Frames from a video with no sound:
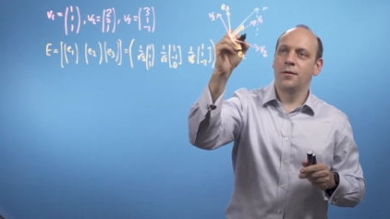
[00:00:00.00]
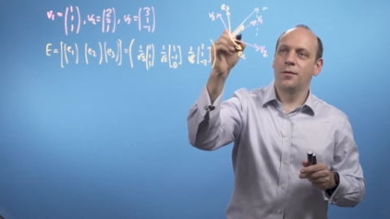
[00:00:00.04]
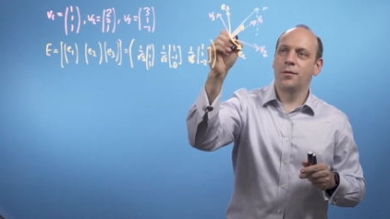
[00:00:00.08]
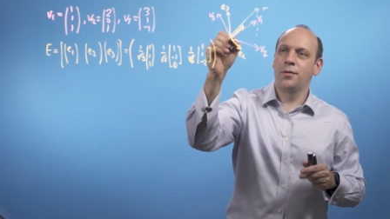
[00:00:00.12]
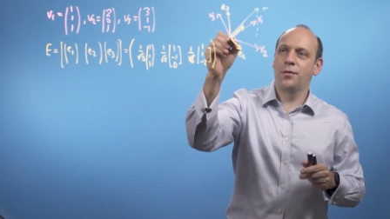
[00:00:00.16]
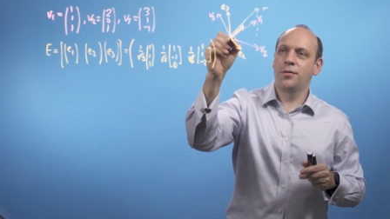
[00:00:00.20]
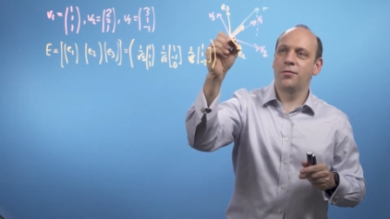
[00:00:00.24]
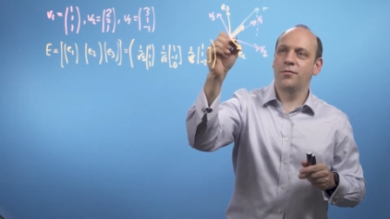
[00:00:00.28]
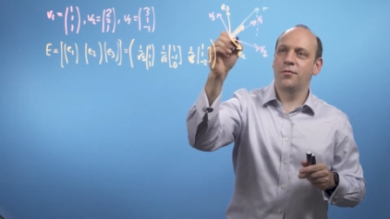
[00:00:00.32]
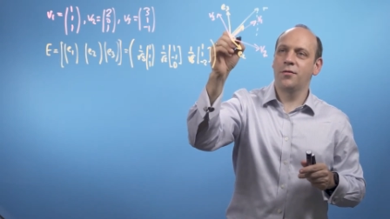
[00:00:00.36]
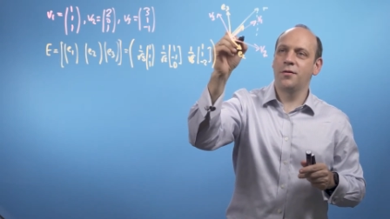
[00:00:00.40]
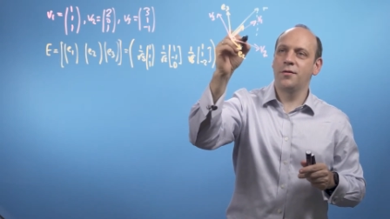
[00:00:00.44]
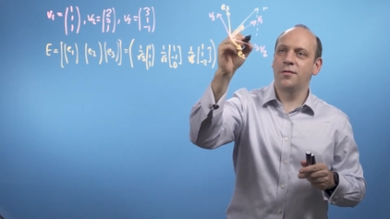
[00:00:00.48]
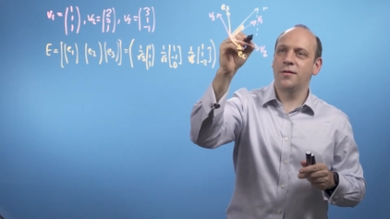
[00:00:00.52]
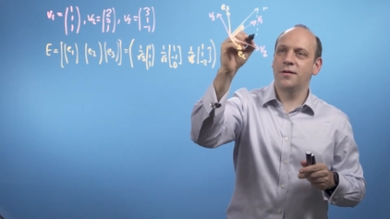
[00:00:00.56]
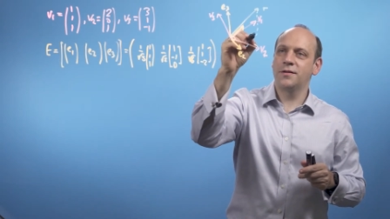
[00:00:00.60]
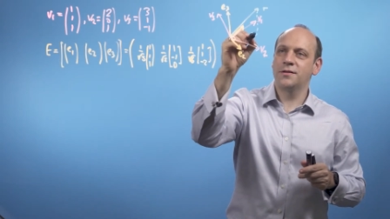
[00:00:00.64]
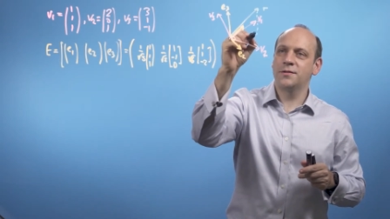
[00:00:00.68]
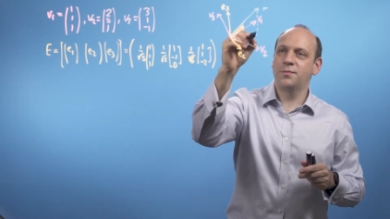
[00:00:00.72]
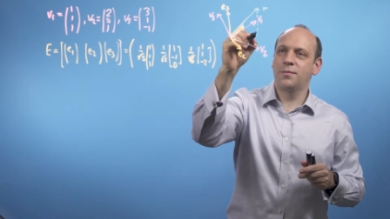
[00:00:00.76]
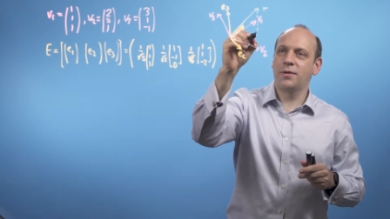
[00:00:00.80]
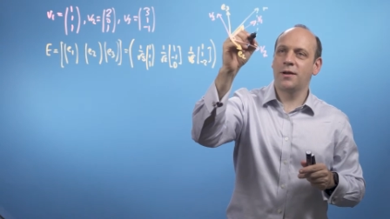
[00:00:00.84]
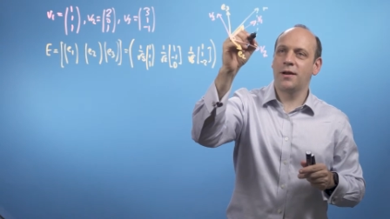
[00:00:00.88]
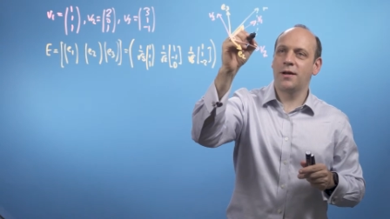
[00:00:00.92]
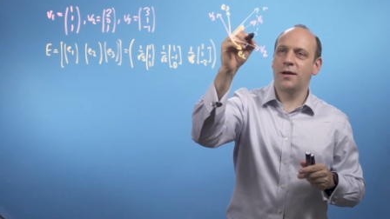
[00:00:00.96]
through
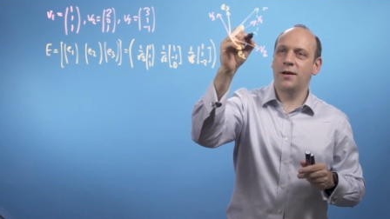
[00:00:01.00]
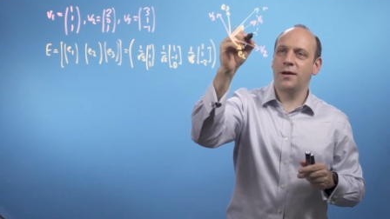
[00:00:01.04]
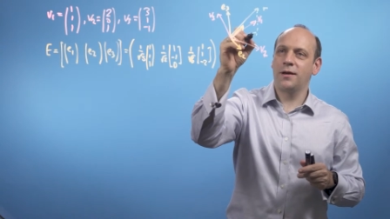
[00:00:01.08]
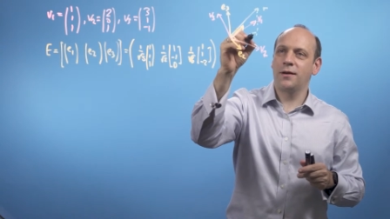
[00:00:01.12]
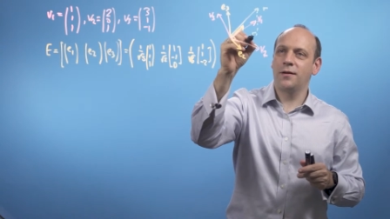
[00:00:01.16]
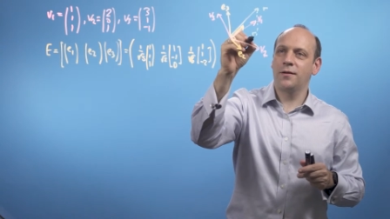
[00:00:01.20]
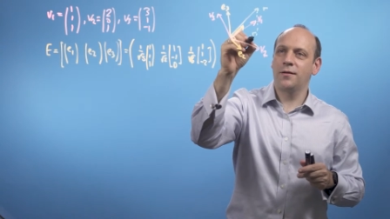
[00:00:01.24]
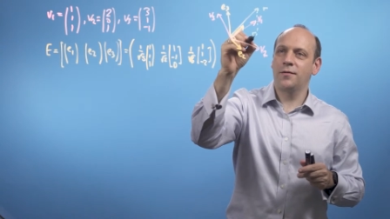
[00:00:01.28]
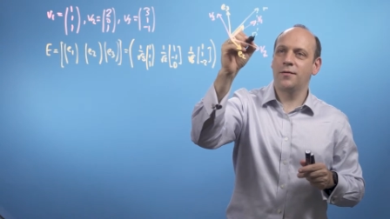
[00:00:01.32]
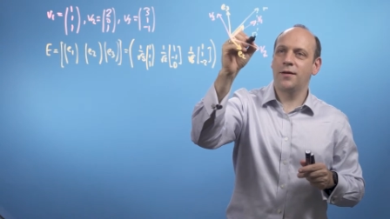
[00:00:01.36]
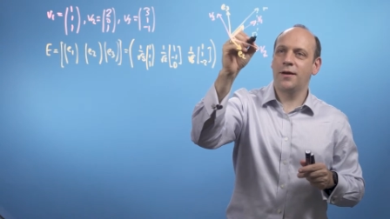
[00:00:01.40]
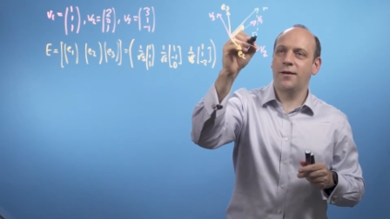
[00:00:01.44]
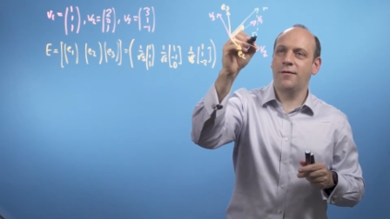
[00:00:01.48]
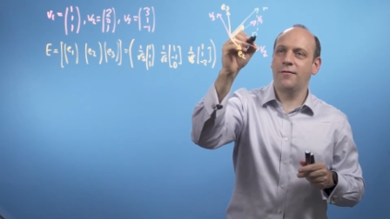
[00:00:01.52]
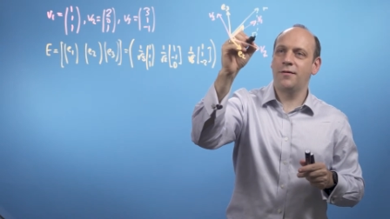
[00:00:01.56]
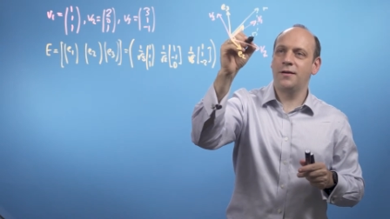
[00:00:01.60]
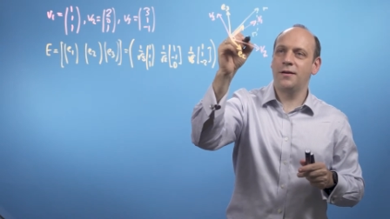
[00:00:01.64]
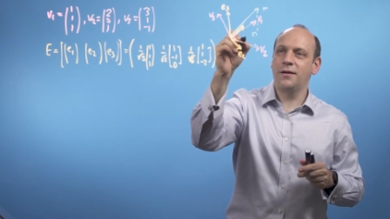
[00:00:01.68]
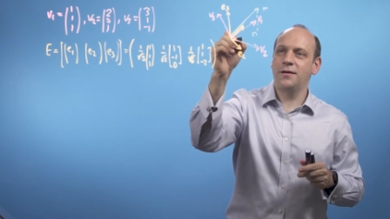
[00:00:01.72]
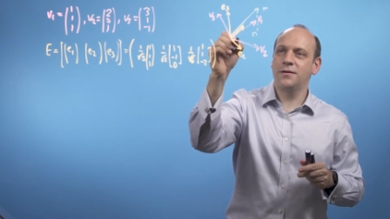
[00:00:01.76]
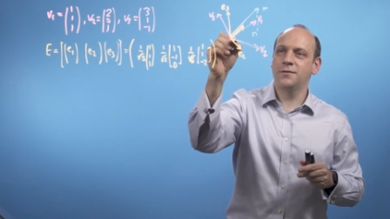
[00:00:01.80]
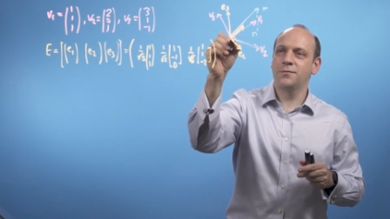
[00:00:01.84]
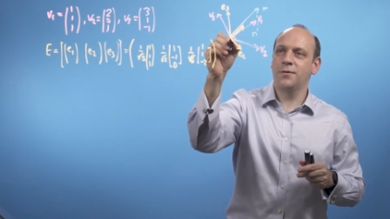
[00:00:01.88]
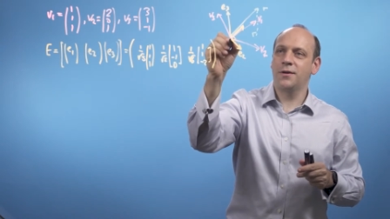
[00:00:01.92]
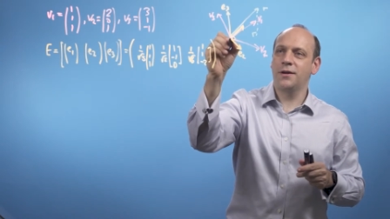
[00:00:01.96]
this plane. There
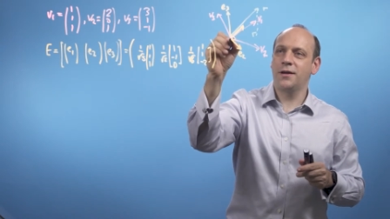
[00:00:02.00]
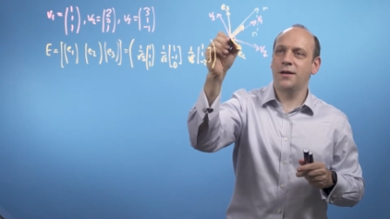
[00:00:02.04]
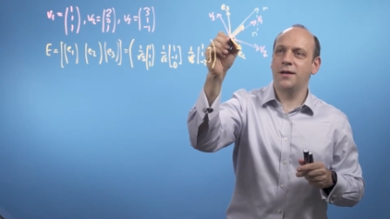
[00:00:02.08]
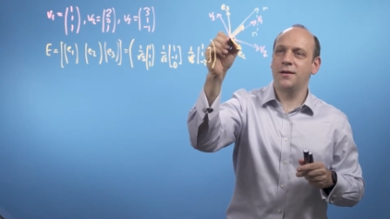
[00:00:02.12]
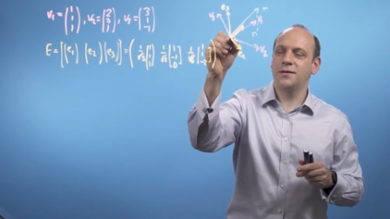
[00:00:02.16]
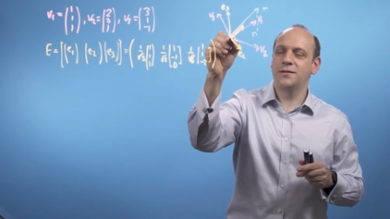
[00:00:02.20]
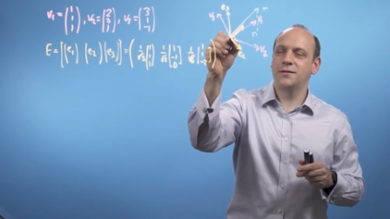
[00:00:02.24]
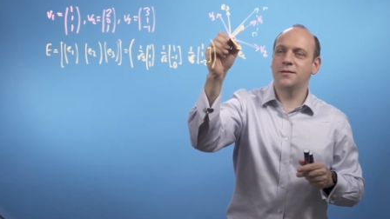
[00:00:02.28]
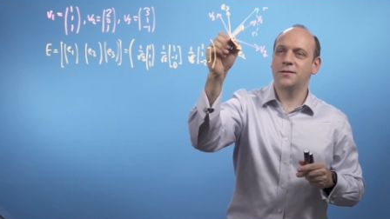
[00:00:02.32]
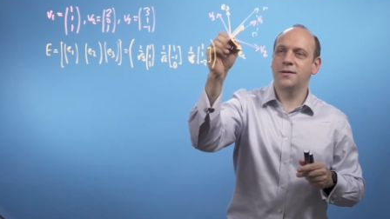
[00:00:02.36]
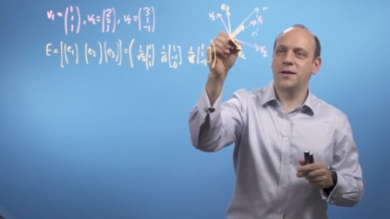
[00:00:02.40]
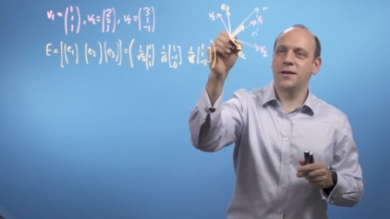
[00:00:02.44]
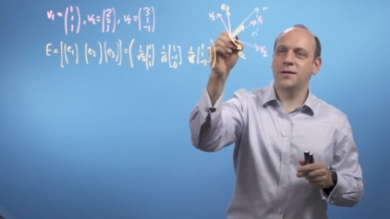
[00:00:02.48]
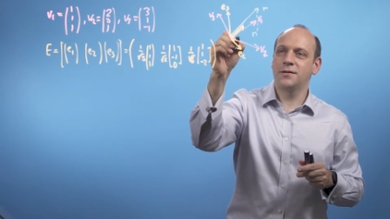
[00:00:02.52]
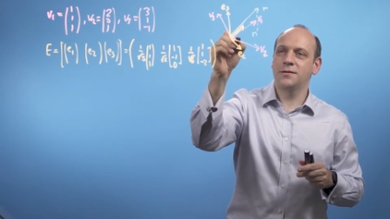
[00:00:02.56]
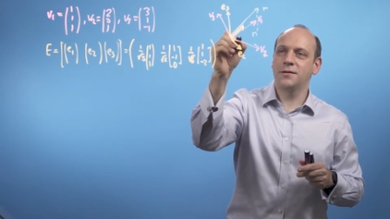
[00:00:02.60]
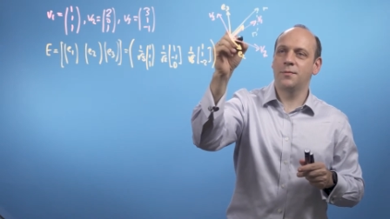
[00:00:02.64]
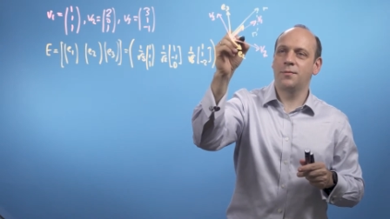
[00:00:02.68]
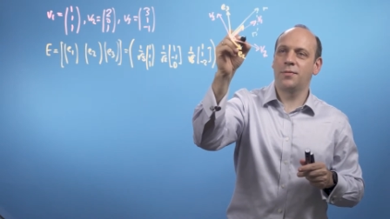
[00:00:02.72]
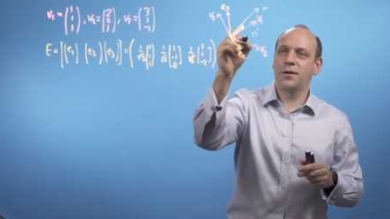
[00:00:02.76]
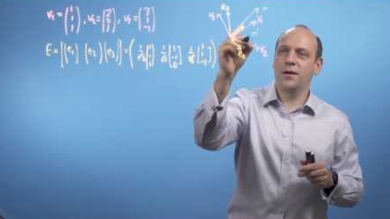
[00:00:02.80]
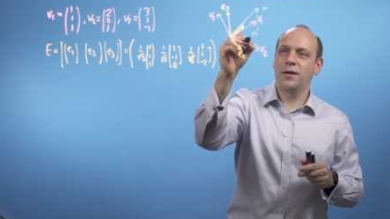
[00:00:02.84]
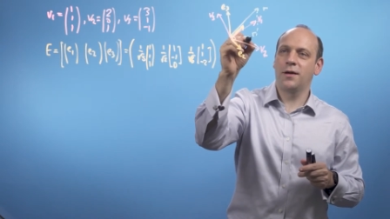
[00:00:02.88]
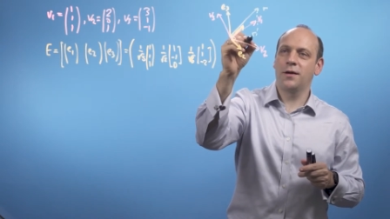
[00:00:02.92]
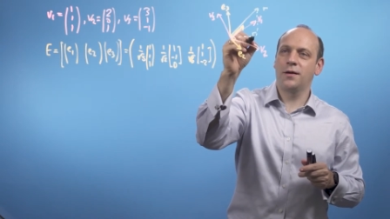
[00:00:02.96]
he is when he intersects the
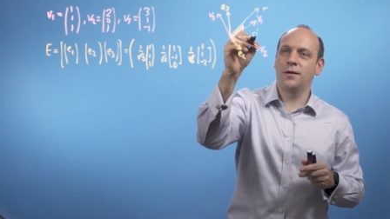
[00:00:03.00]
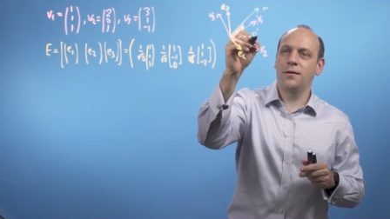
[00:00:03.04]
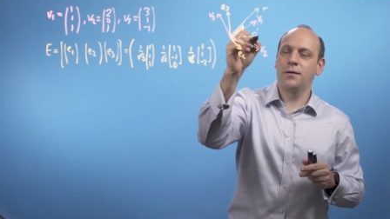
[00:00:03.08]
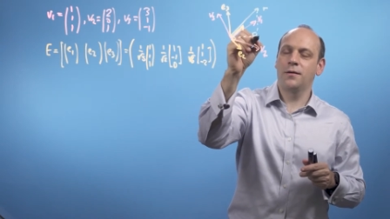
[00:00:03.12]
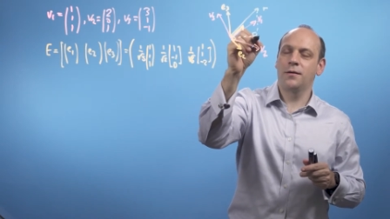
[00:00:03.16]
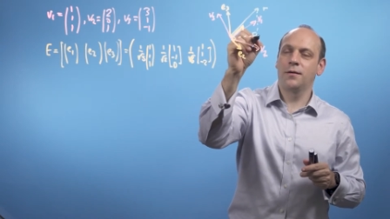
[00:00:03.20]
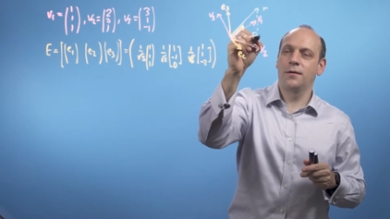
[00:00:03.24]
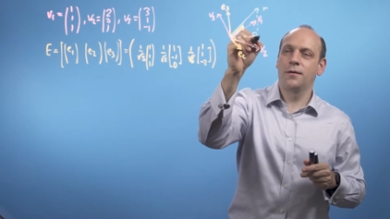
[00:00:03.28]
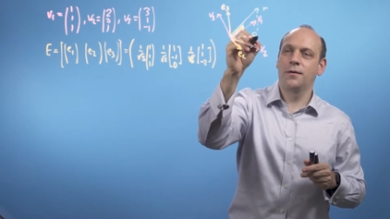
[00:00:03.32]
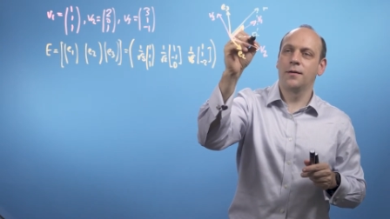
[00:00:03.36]
plane.